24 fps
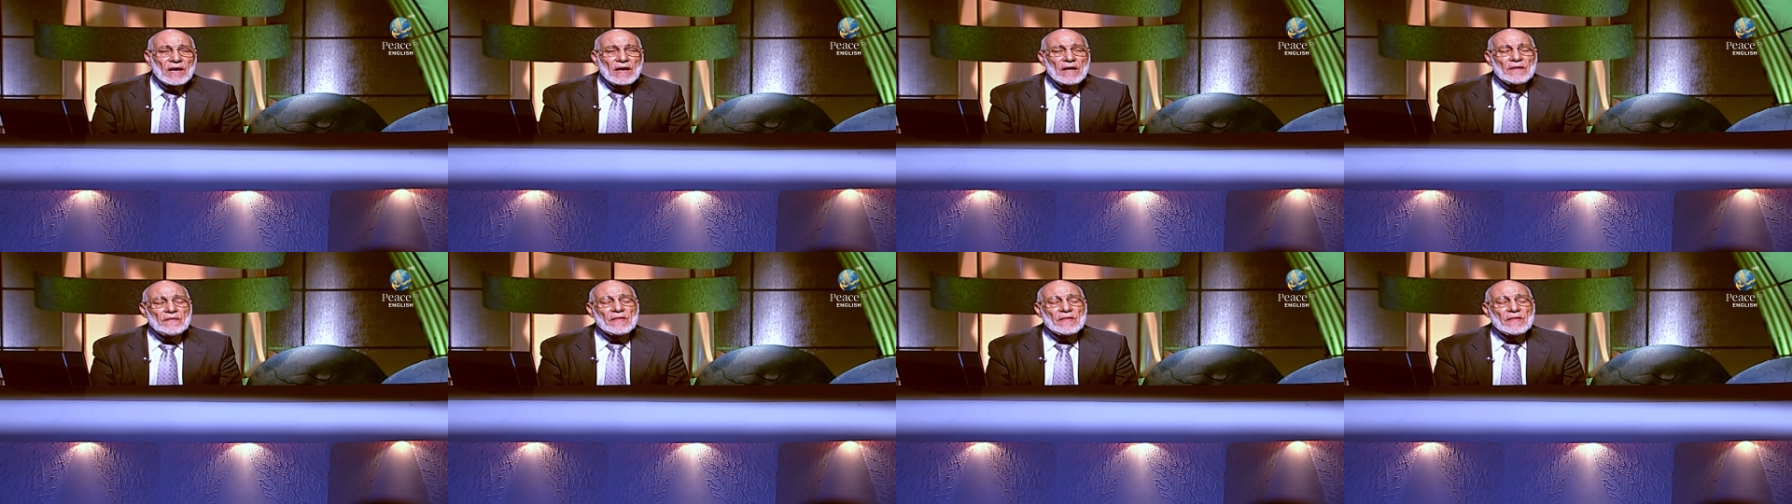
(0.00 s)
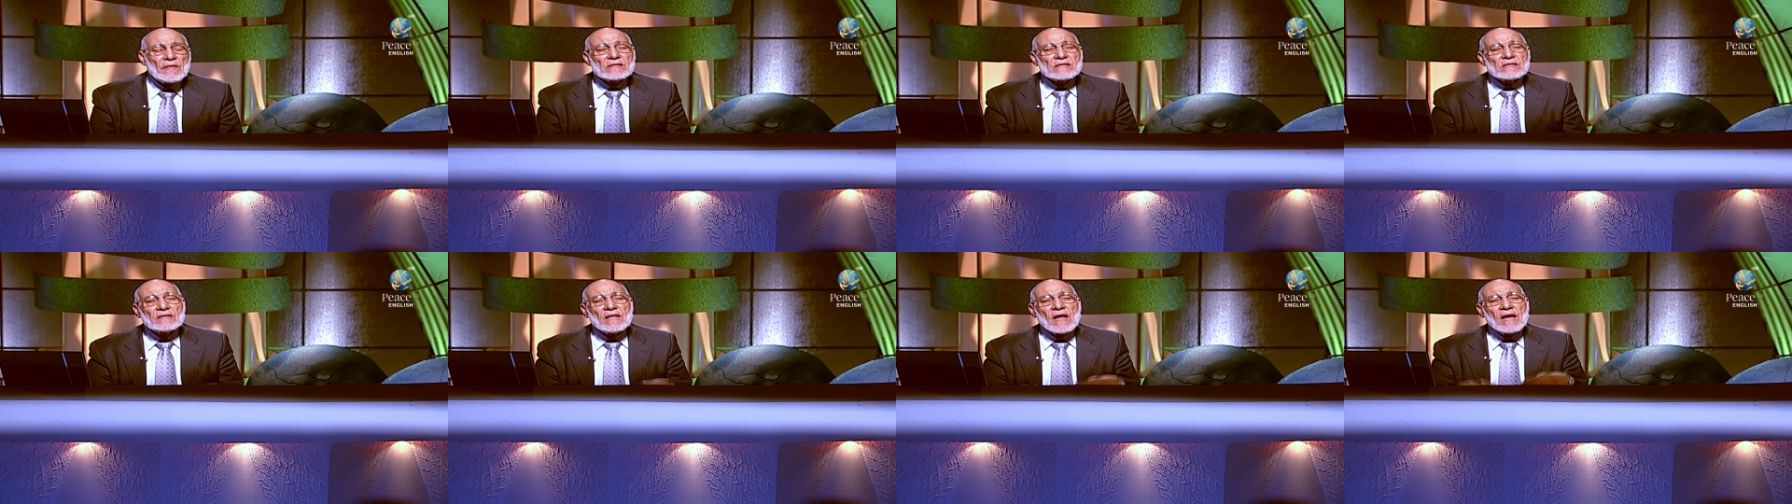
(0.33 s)
that
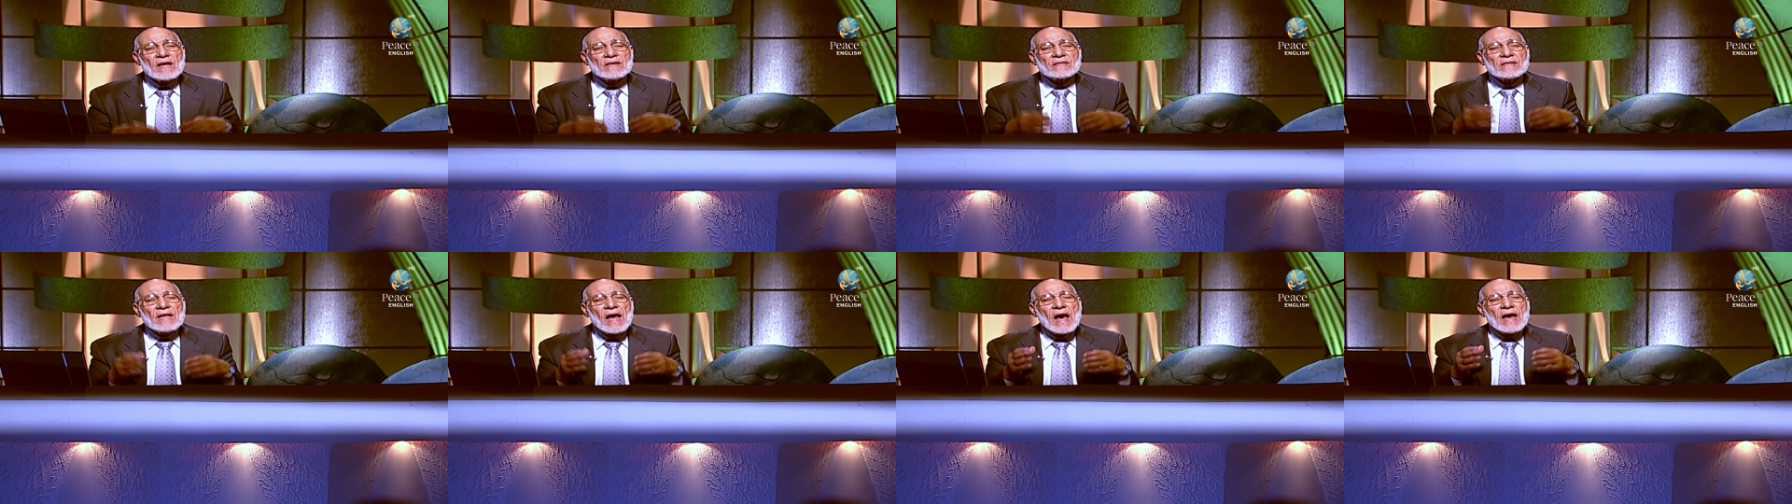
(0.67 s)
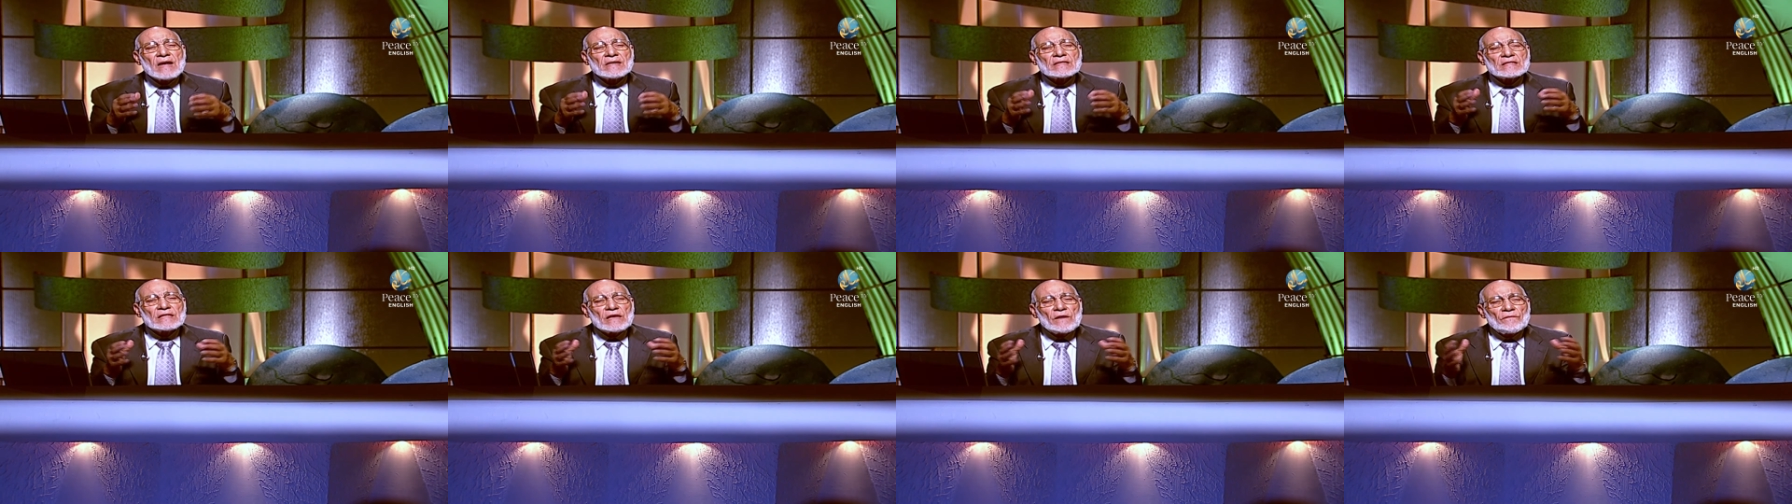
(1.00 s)
stars are
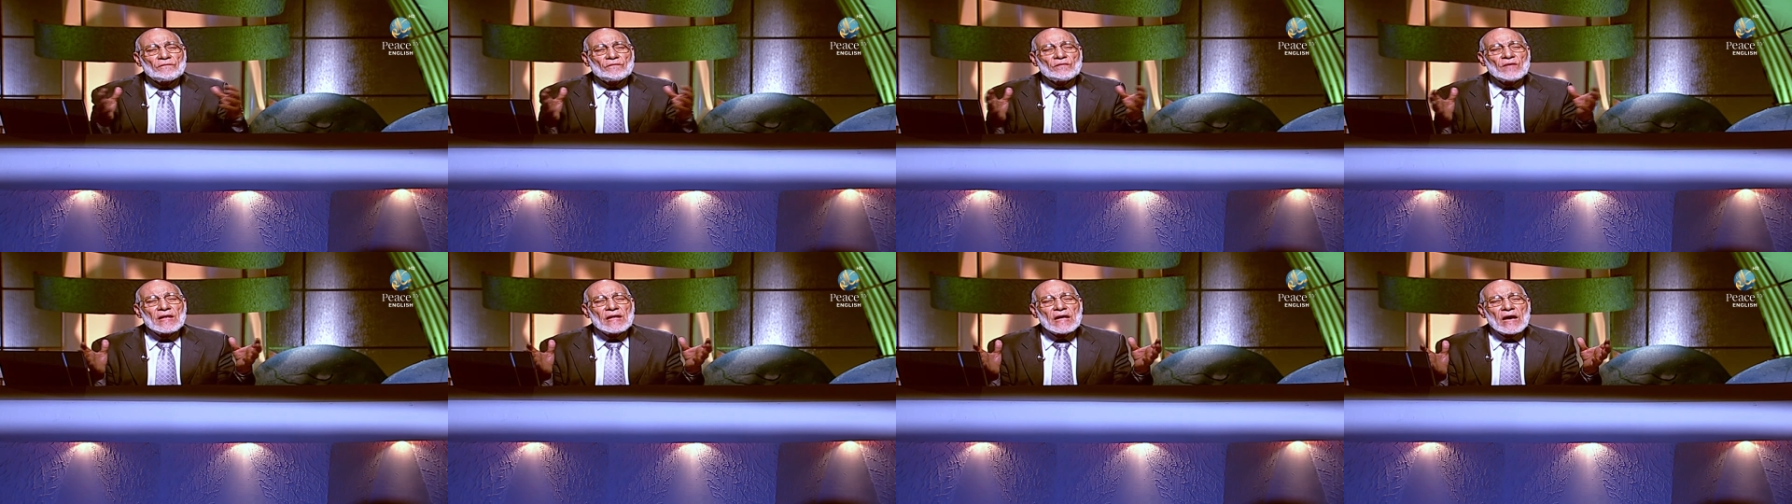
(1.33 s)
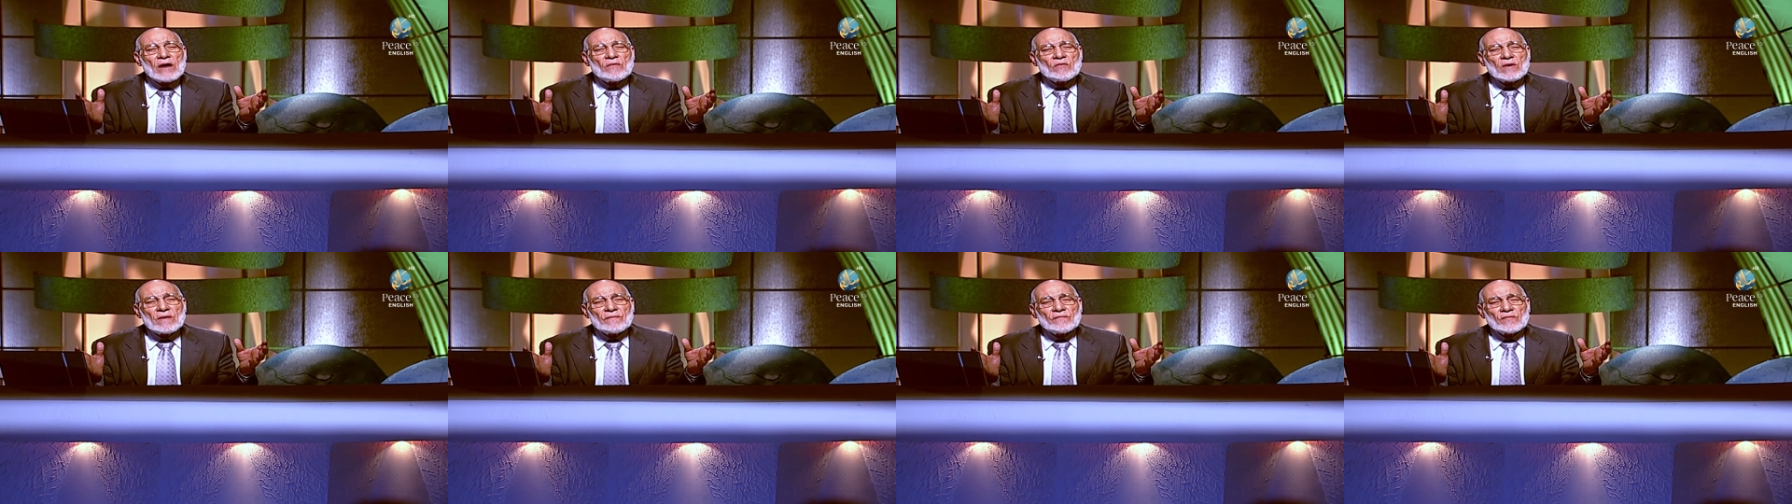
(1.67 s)
drifting
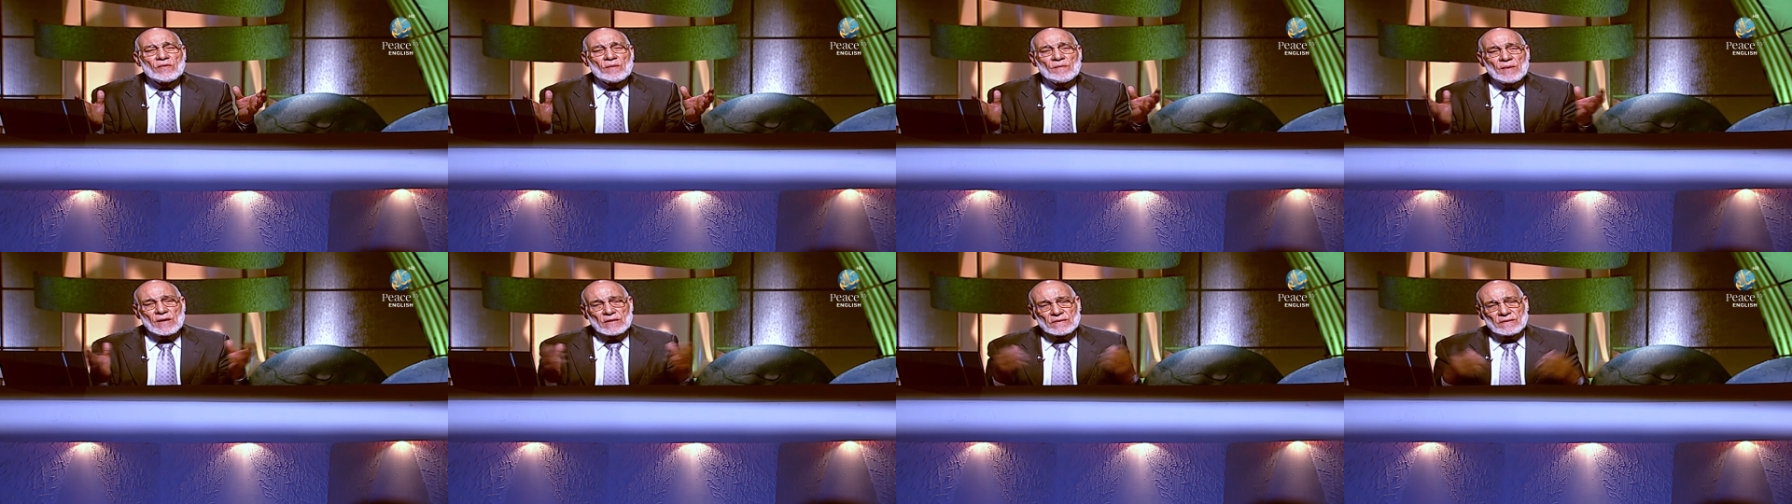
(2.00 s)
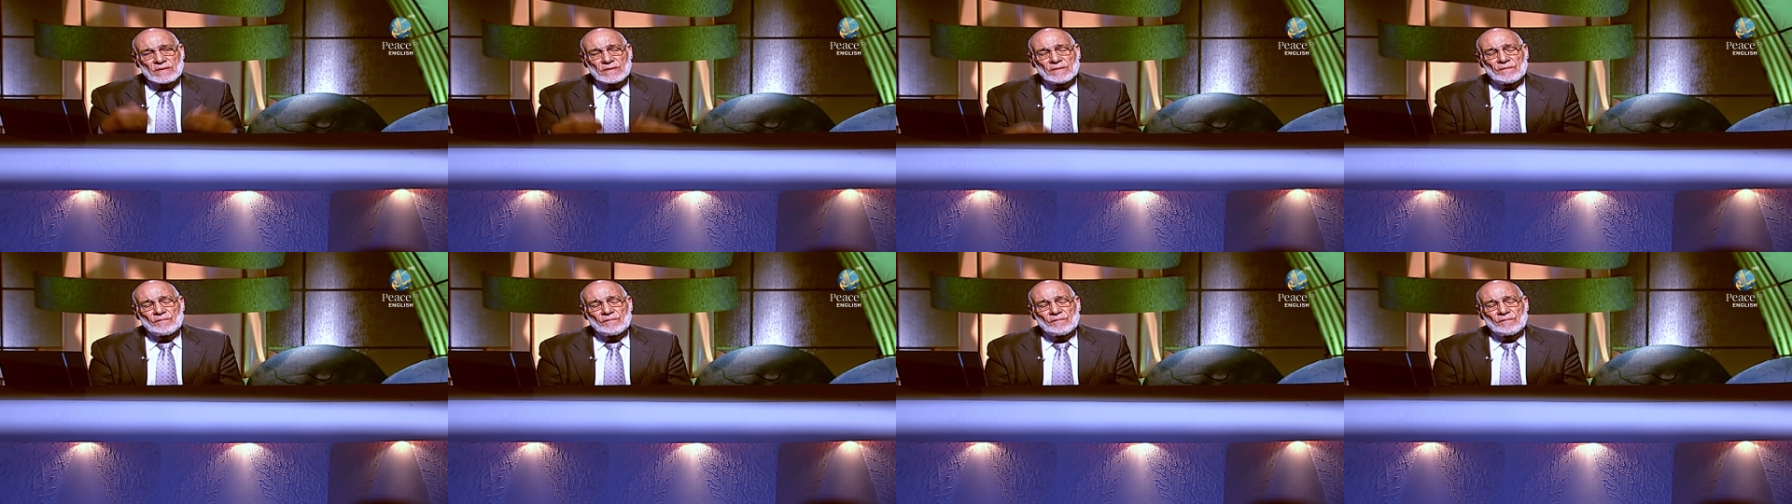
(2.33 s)
away from us.